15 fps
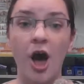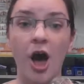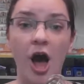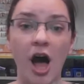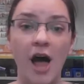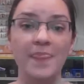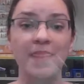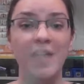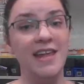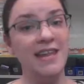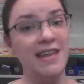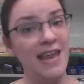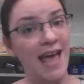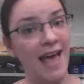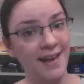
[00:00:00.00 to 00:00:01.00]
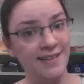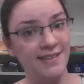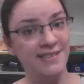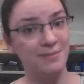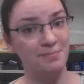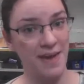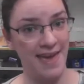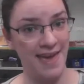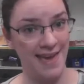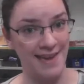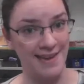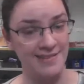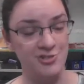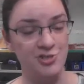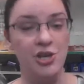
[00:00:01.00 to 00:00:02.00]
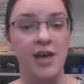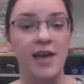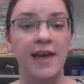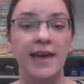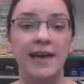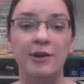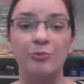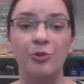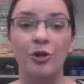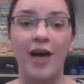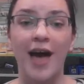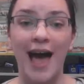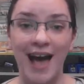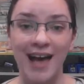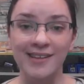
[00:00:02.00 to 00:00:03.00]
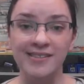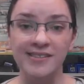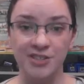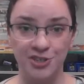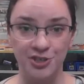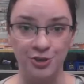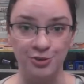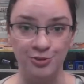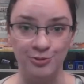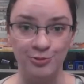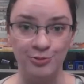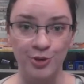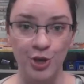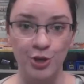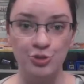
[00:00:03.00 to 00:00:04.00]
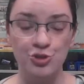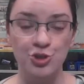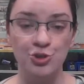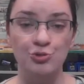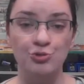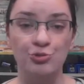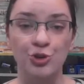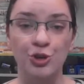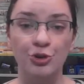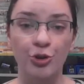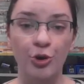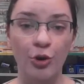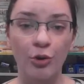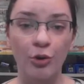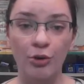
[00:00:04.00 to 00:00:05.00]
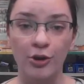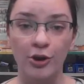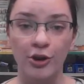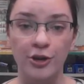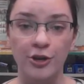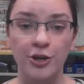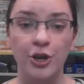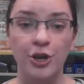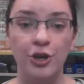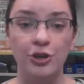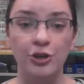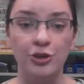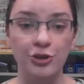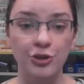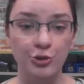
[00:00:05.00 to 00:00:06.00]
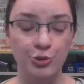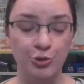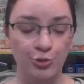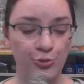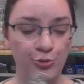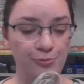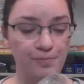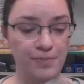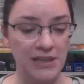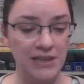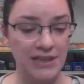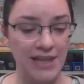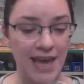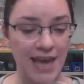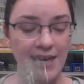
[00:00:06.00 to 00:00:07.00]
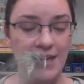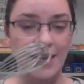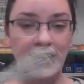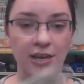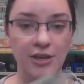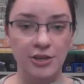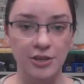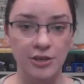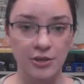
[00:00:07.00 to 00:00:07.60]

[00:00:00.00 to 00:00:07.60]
On the next page, it will ask you to record you playing